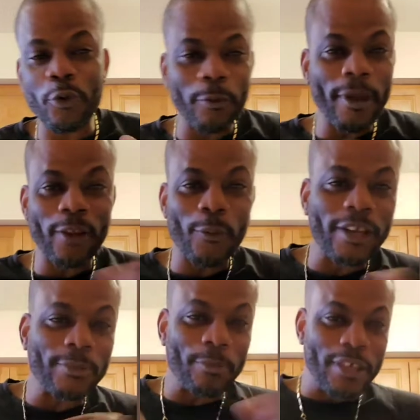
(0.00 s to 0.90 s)
everybody
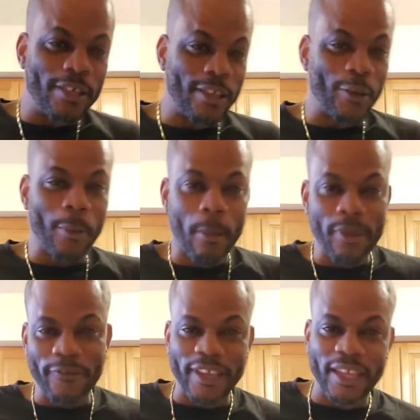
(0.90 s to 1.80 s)
watch beat, Bobby
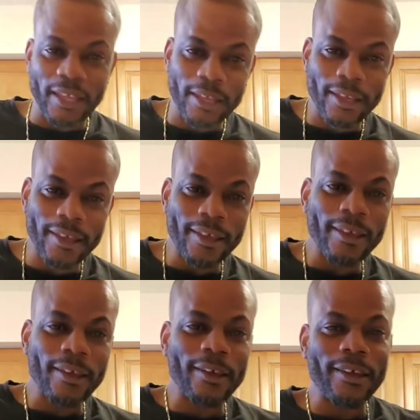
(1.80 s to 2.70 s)
Flay,
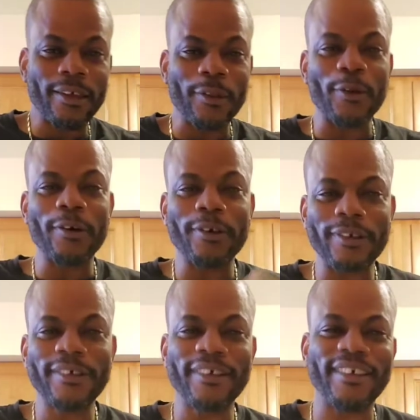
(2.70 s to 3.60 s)
when
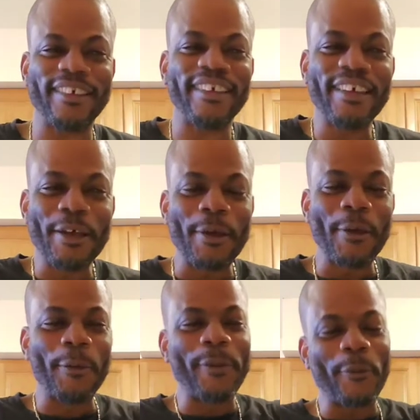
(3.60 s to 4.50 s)

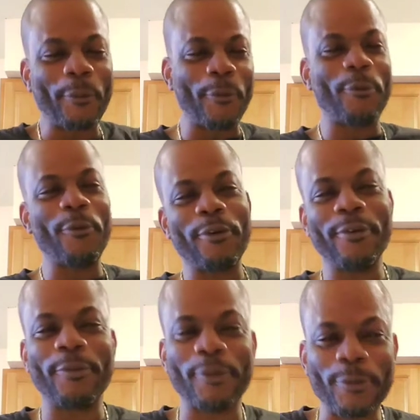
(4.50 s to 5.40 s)

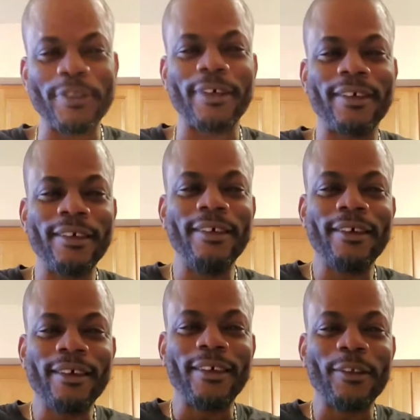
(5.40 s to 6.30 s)
we say,
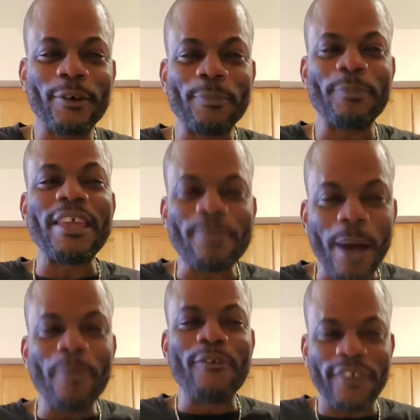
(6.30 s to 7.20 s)
beat
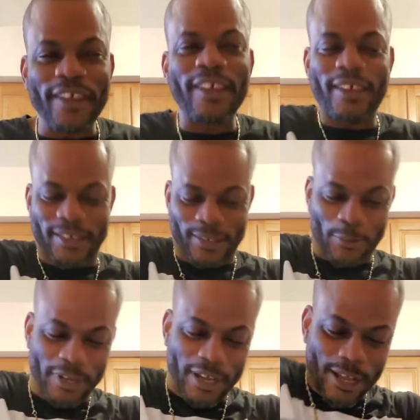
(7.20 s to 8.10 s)
Bobby Flay, so
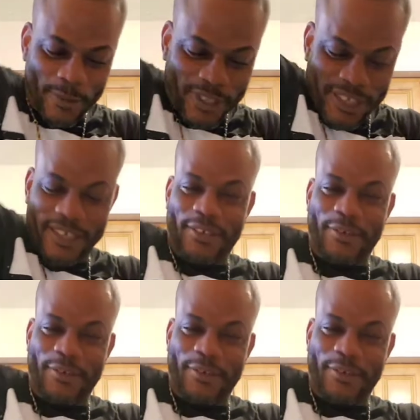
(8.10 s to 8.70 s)
I call my thing,